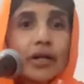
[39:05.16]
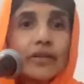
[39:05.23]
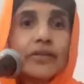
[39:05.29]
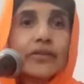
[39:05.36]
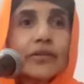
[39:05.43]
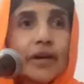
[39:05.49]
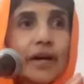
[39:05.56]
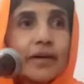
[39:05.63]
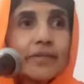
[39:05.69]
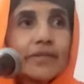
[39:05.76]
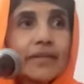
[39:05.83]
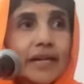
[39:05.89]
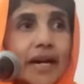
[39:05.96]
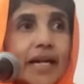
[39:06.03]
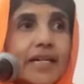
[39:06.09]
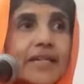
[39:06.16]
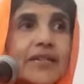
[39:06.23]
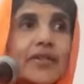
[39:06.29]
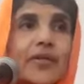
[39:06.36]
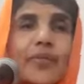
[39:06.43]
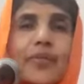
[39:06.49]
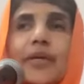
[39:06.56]
also have the
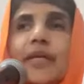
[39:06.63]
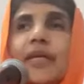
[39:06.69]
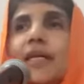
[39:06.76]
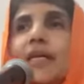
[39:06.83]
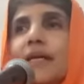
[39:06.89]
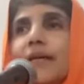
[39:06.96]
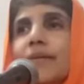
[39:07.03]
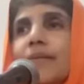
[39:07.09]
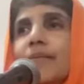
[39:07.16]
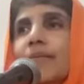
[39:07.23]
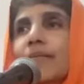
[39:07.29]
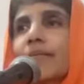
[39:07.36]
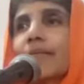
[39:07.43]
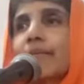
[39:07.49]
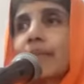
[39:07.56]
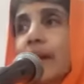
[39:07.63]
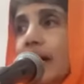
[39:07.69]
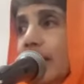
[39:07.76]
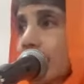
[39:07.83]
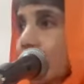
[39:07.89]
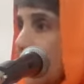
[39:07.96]
right to be. I